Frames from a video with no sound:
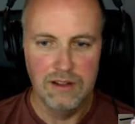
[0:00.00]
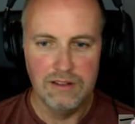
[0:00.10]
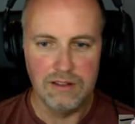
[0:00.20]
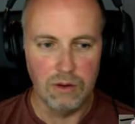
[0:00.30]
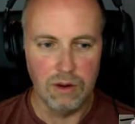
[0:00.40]

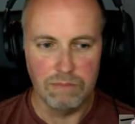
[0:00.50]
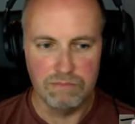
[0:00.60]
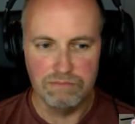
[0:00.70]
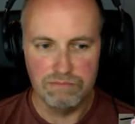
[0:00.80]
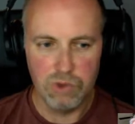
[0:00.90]
So I'll
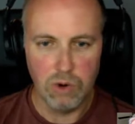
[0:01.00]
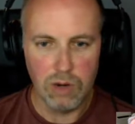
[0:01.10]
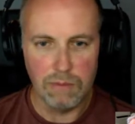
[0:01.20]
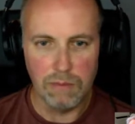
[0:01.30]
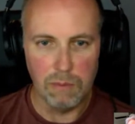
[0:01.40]
talk a
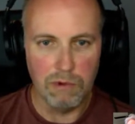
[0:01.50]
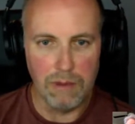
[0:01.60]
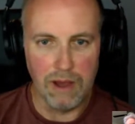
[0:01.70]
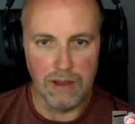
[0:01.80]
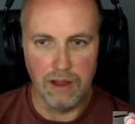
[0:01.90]
little bit more
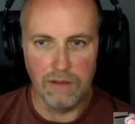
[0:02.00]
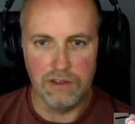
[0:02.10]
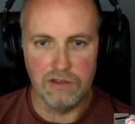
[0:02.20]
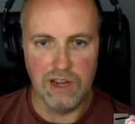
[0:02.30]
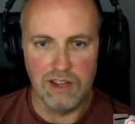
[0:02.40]
about that after
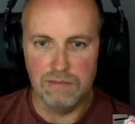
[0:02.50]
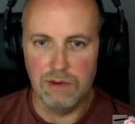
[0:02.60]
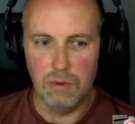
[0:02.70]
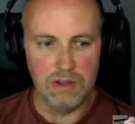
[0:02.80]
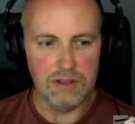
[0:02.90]
the release, but I
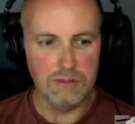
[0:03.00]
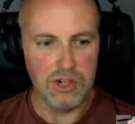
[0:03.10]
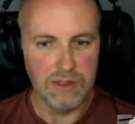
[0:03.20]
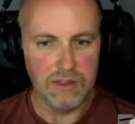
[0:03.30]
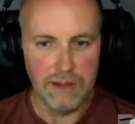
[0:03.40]
wanted to
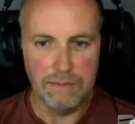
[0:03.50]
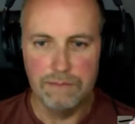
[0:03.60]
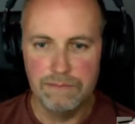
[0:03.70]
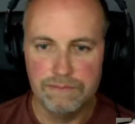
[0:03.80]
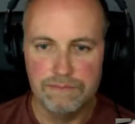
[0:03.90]
mention that
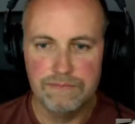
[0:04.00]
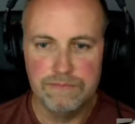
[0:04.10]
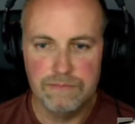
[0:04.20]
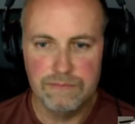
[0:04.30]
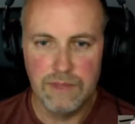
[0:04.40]

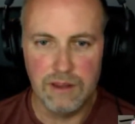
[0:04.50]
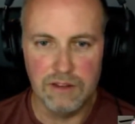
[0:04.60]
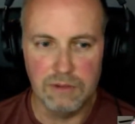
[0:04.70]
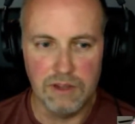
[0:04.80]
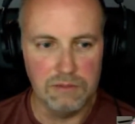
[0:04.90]

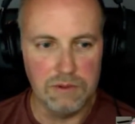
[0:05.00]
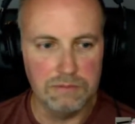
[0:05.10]
this week as well.